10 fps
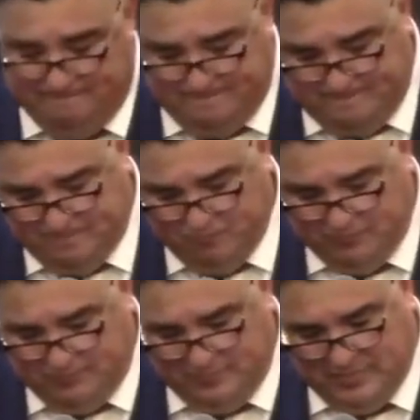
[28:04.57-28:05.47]

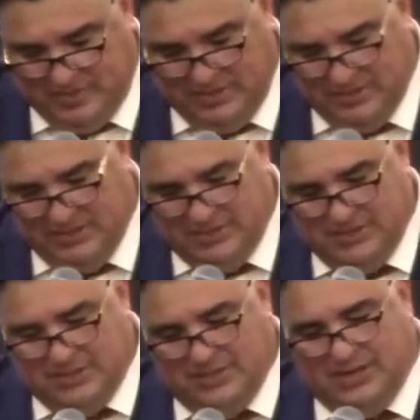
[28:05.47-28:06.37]

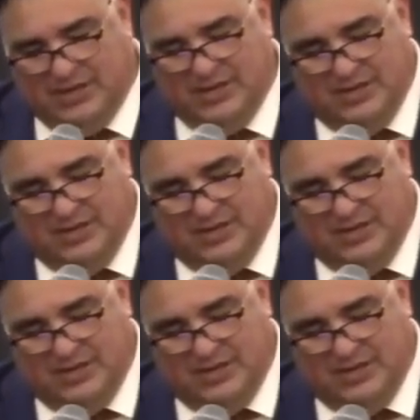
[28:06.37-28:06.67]
No one is speaking in this clip.